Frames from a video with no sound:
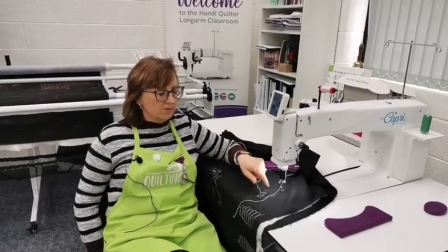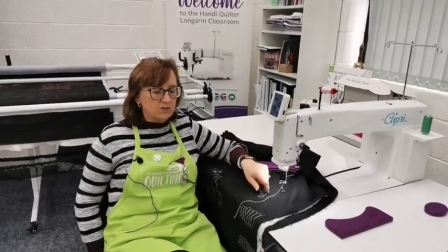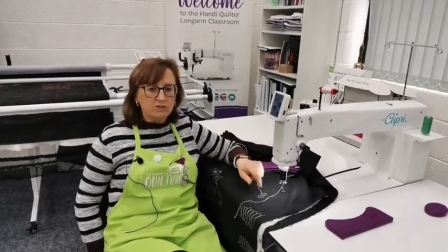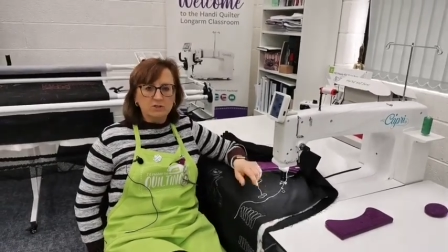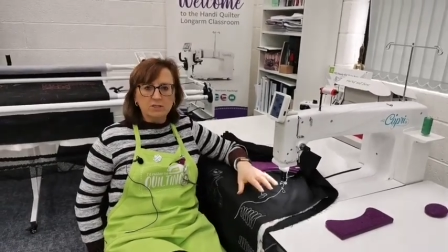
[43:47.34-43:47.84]

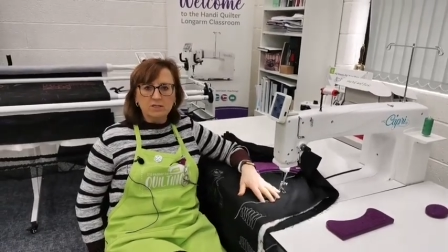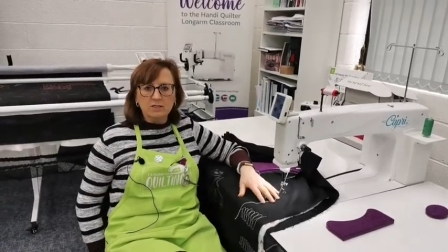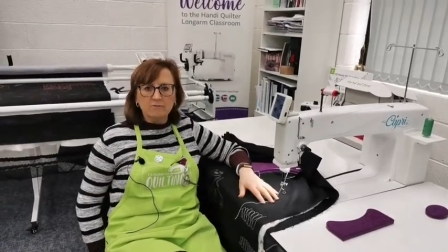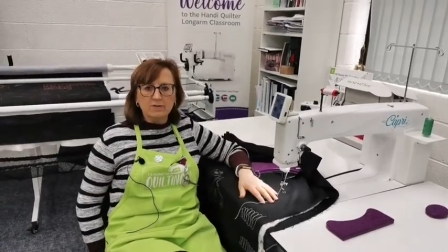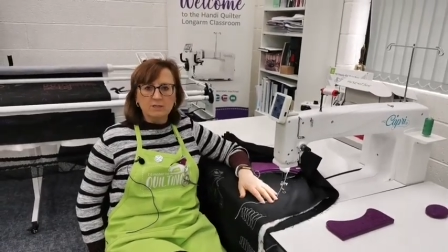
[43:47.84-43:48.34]
This
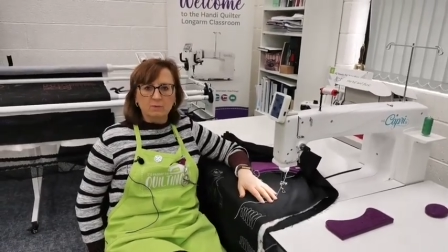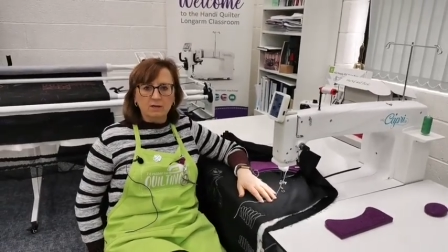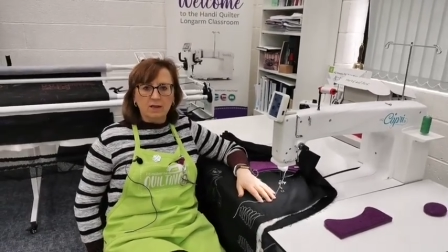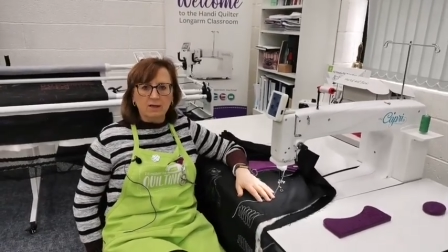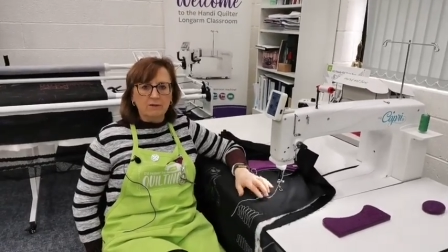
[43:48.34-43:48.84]

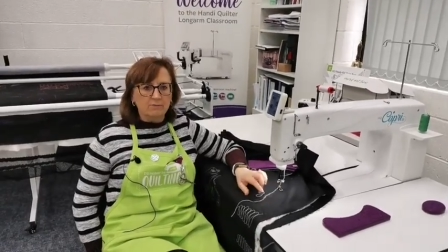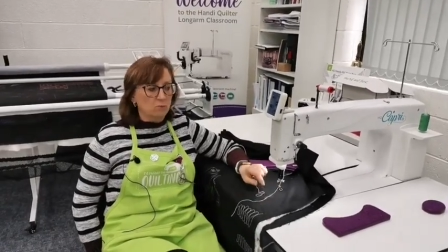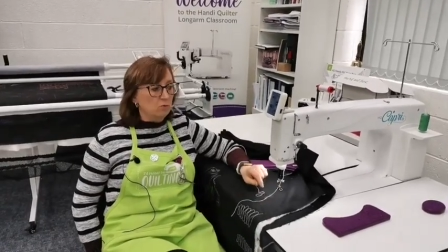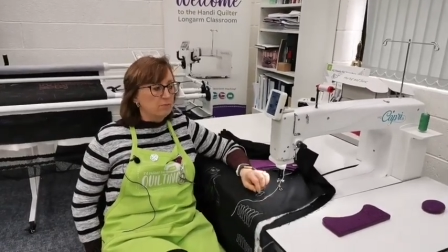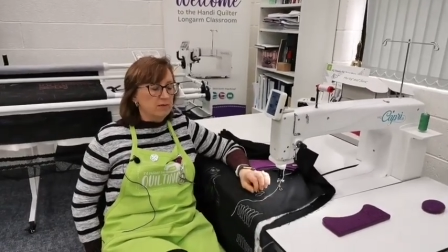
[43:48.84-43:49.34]
Facebook
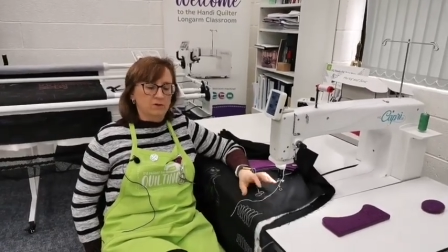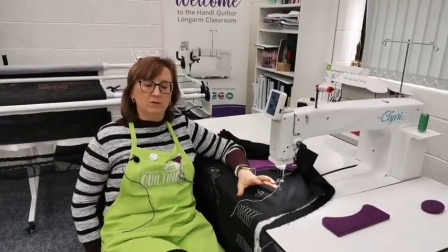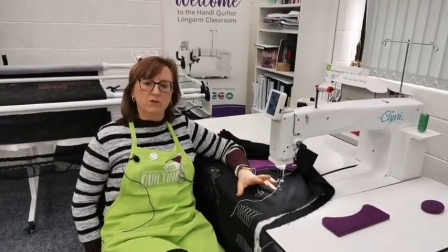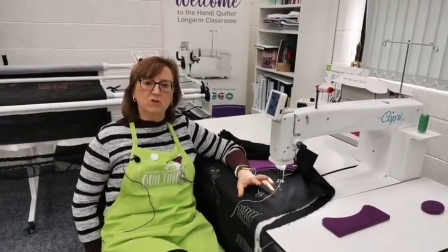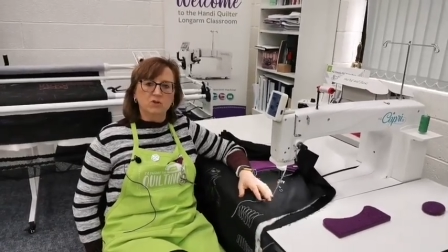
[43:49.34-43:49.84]
Live will be
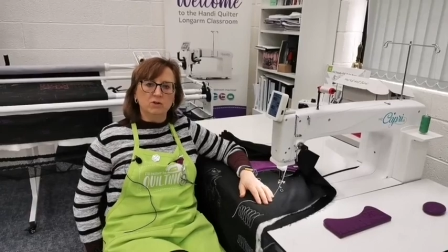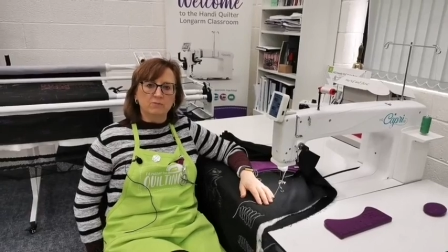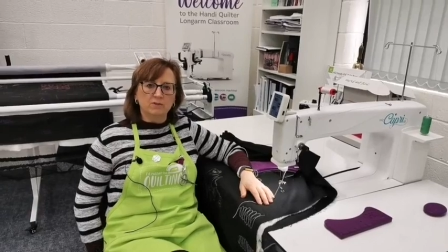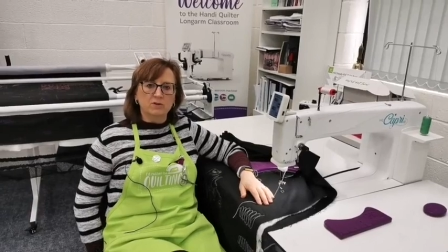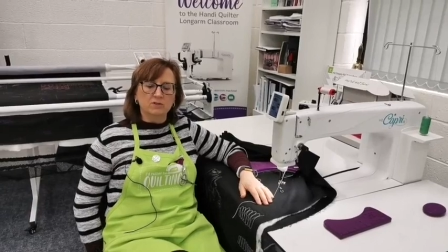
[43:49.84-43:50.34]
on
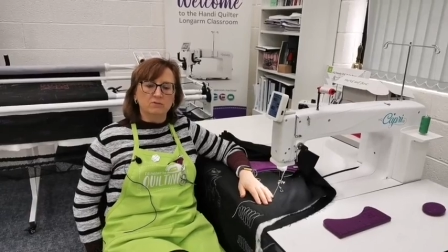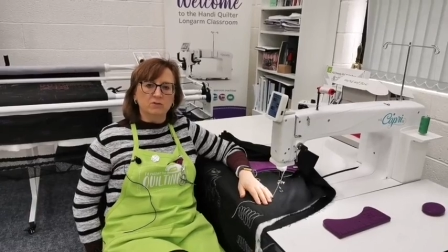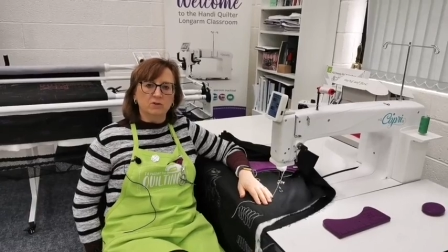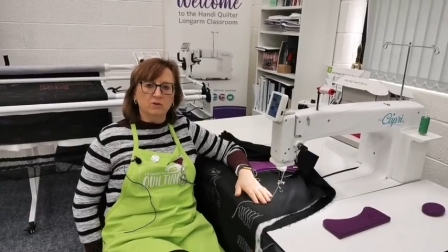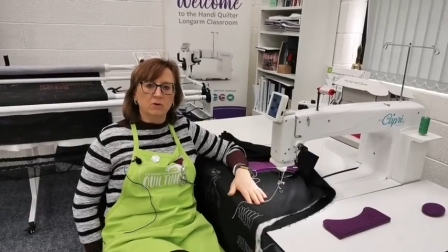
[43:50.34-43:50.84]
YouTube for those
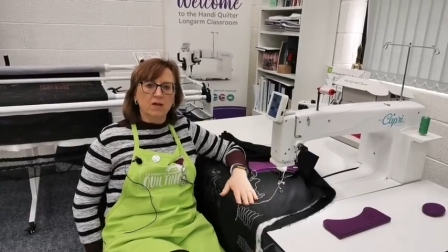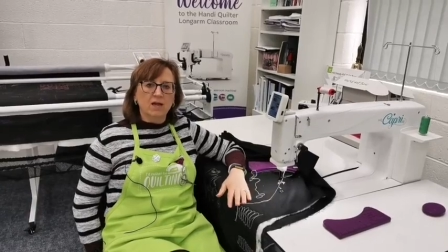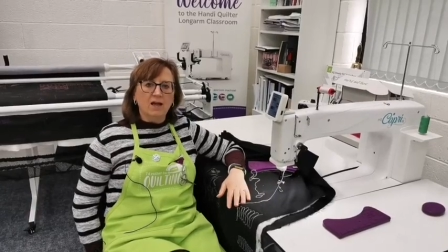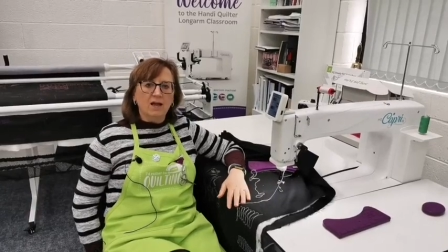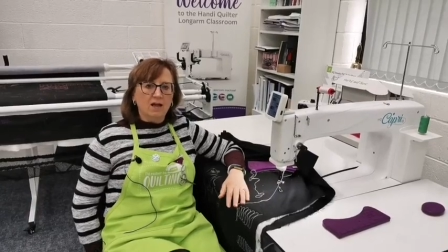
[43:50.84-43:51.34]
of you
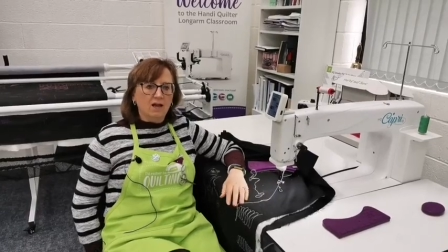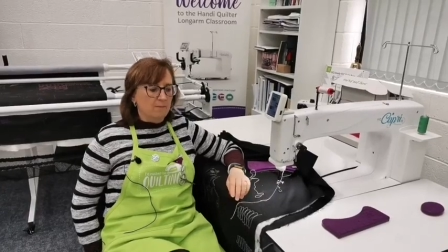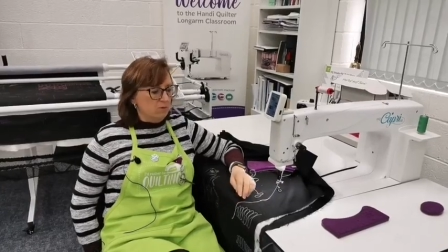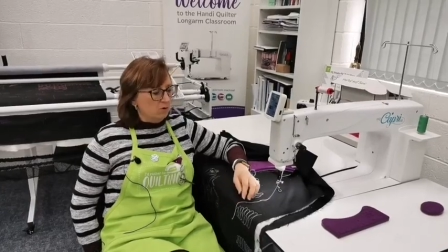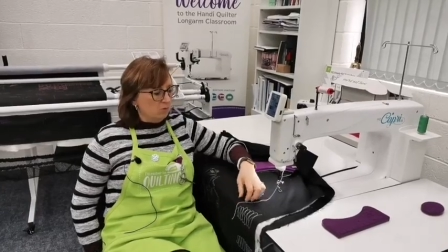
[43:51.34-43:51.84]

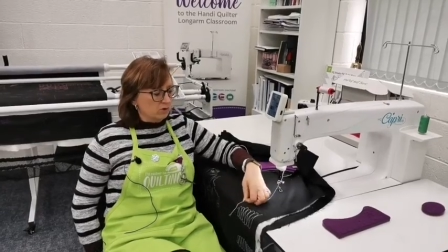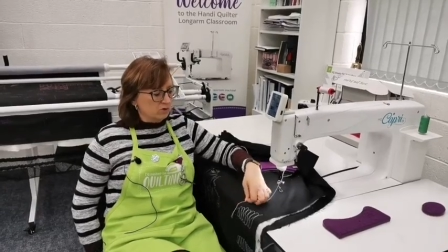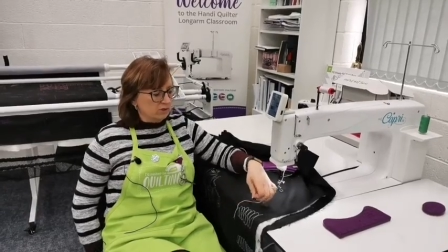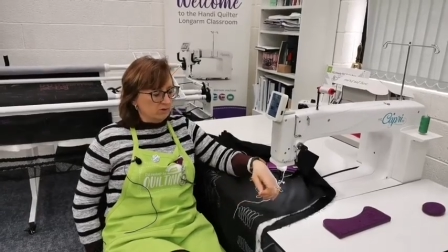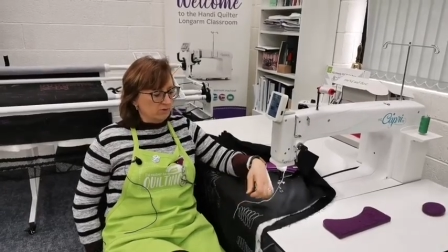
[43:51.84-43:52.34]
who are
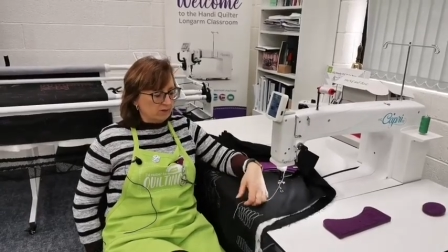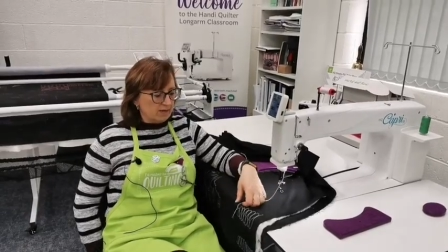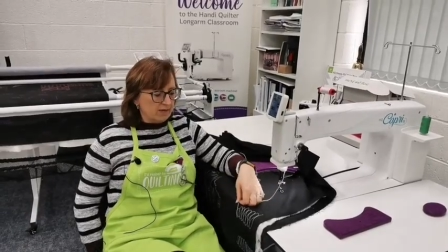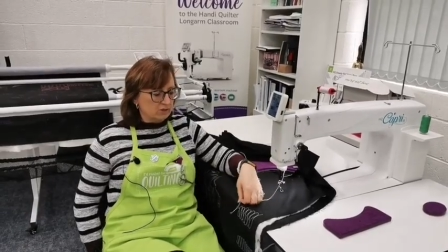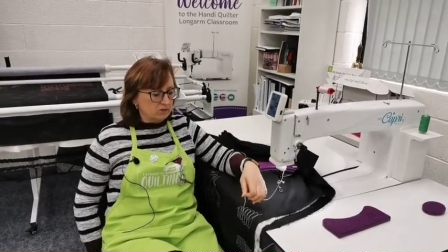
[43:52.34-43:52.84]
watching it on
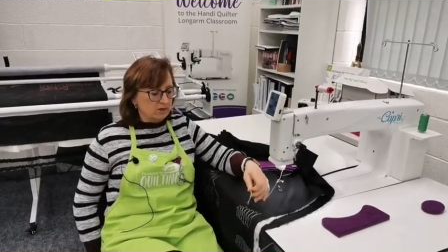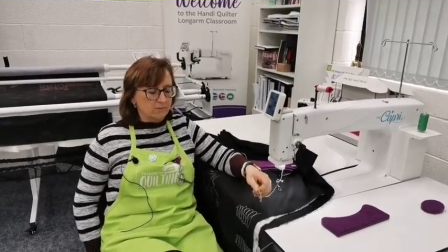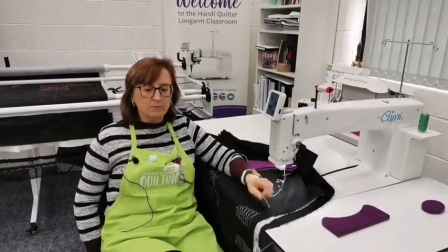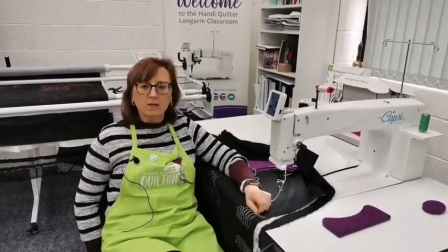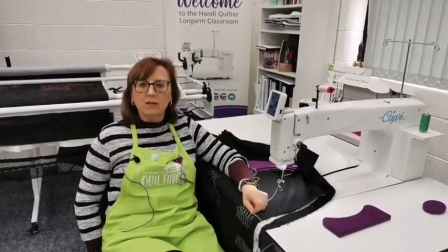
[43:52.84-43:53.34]
catch
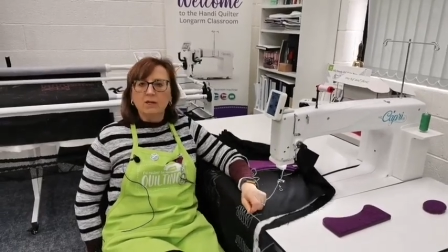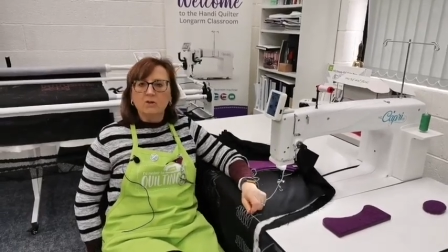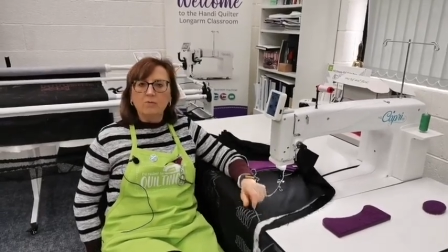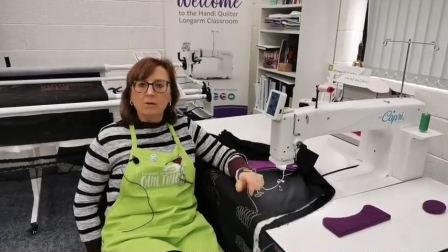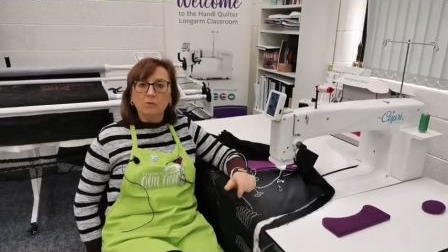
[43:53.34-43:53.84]
up.
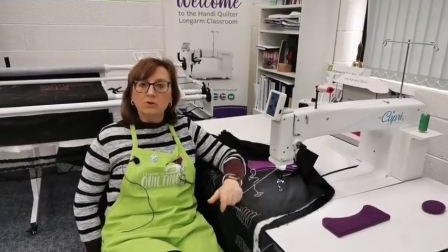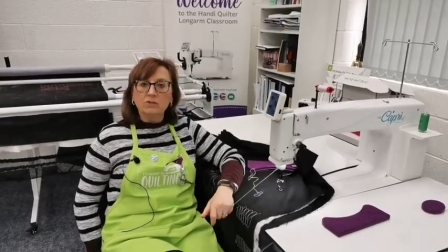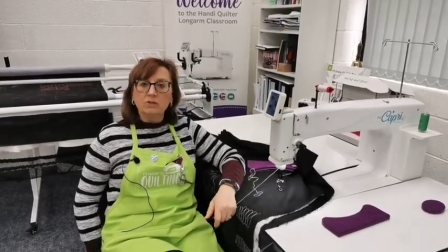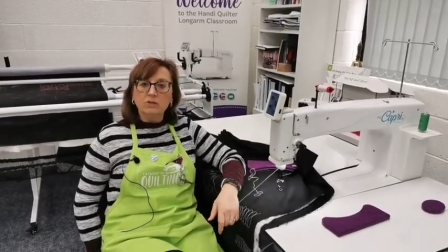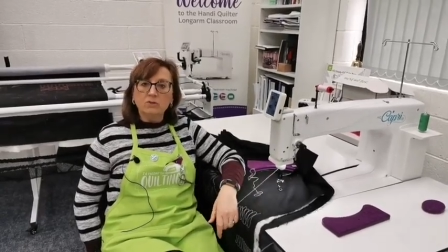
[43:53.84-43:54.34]
You might be
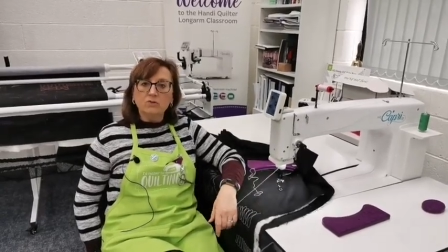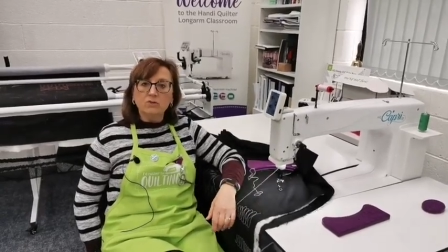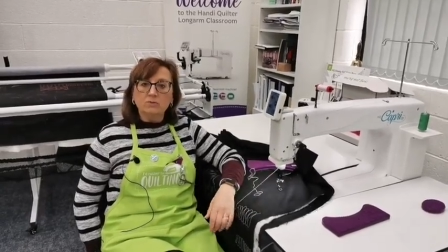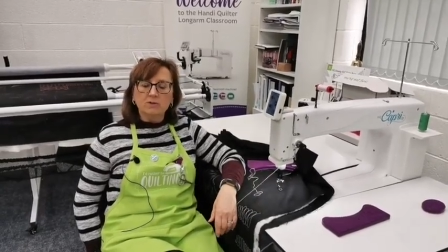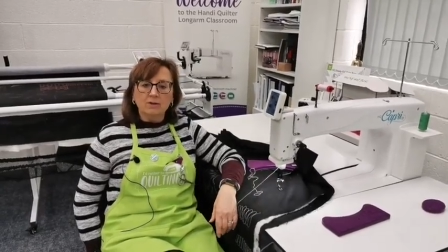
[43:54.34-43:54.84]
watching on
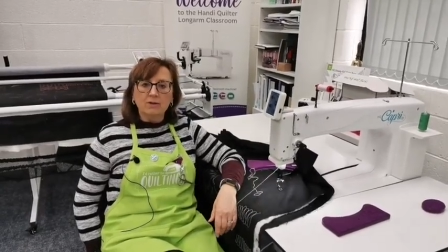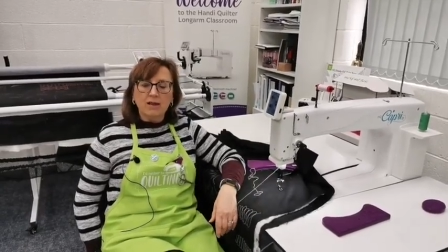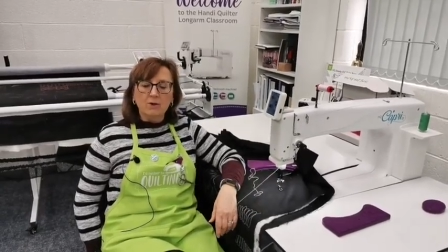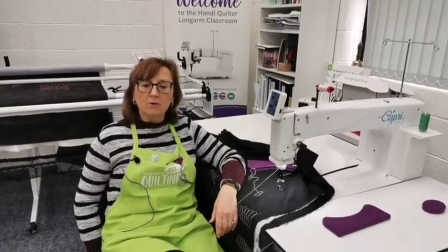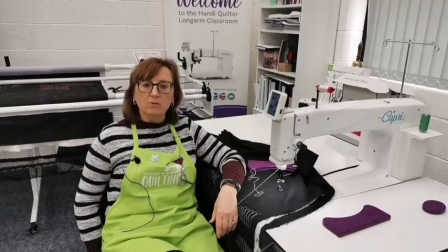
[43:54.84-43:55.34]
YouTube, so
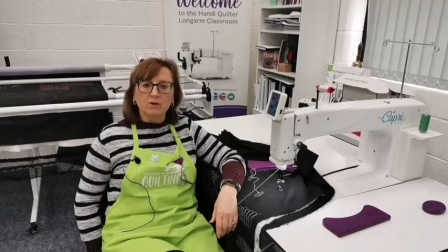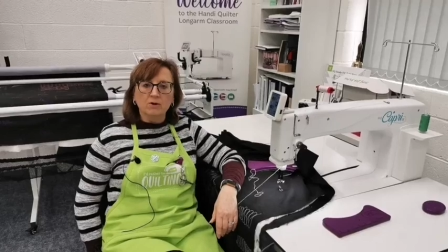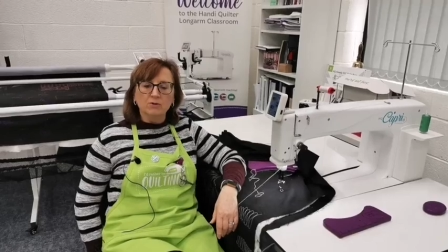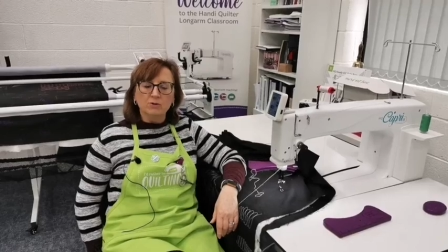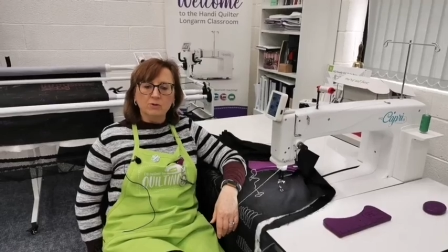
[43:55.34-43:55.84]
hello
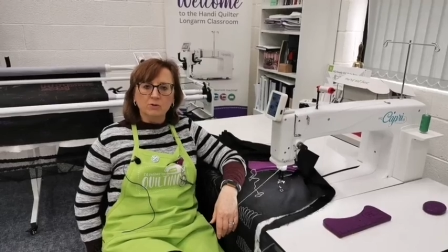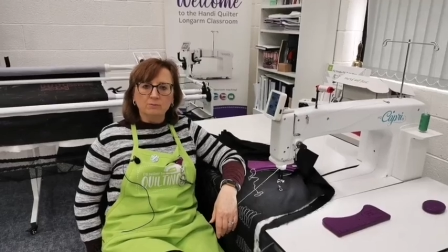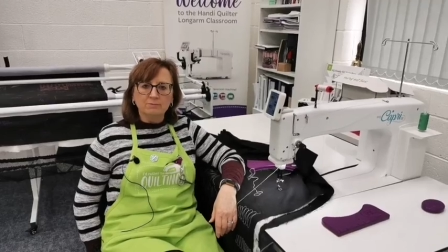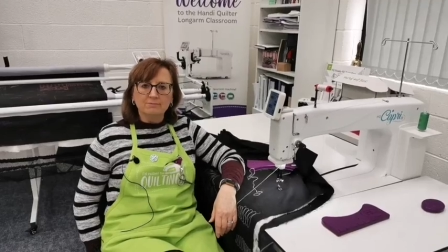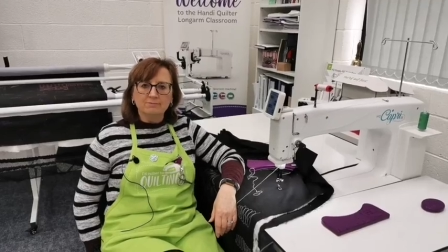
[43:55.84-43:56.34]
on YouTube.